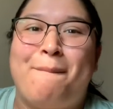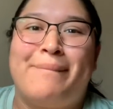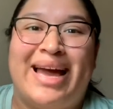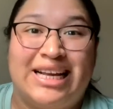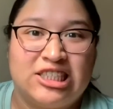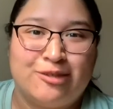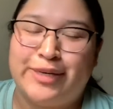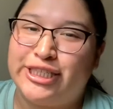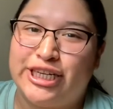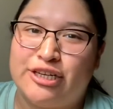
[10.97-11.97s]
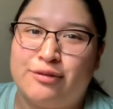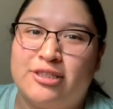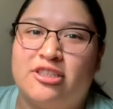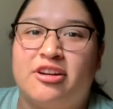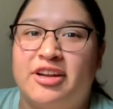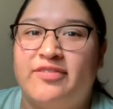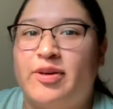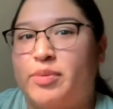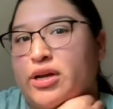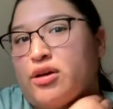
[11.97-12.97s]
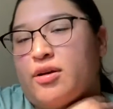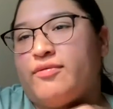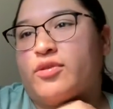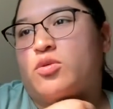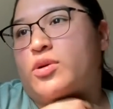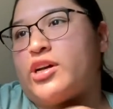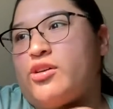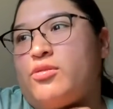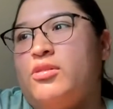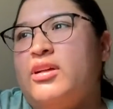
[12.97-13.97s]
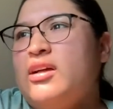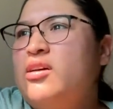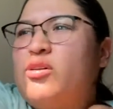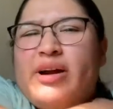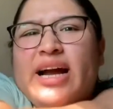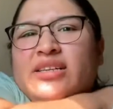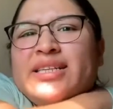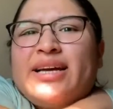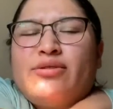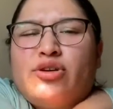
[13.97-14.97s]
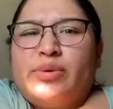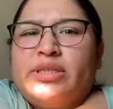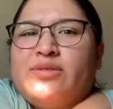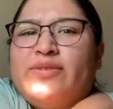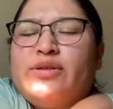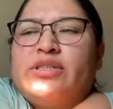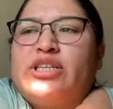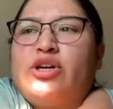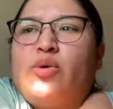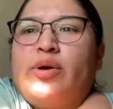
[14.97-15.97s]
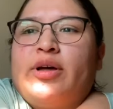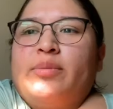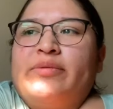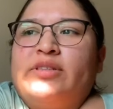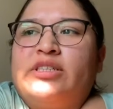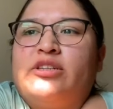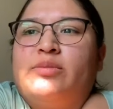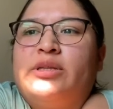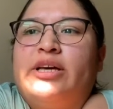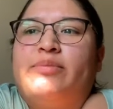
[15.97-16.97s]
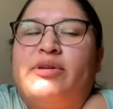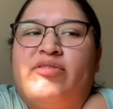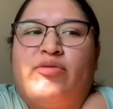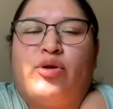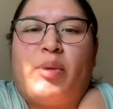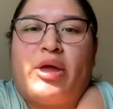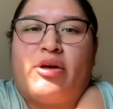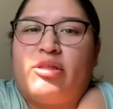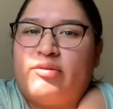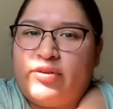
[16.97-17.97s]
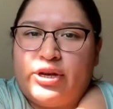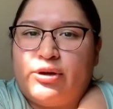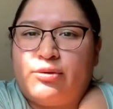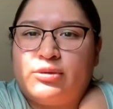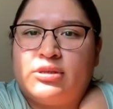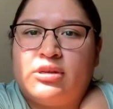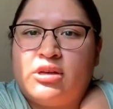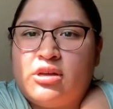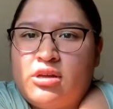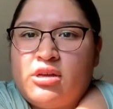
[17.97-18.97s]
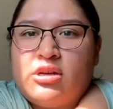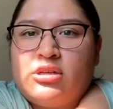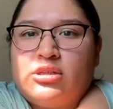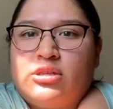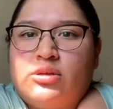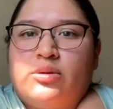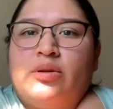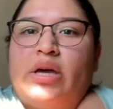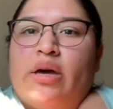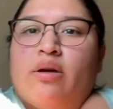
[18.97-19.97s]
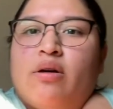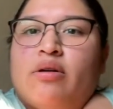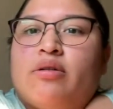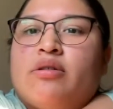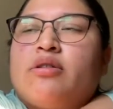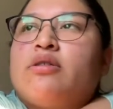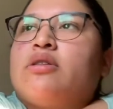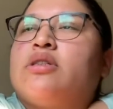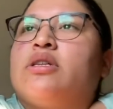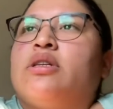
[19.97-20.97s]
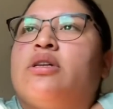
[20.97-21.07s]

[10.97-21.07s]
back to my channel. Sorry if I've been gone for a while, or actually I don't know when this video is gonna go up, if it's gonna be like before my other videos. So yeah. Oh, the sun.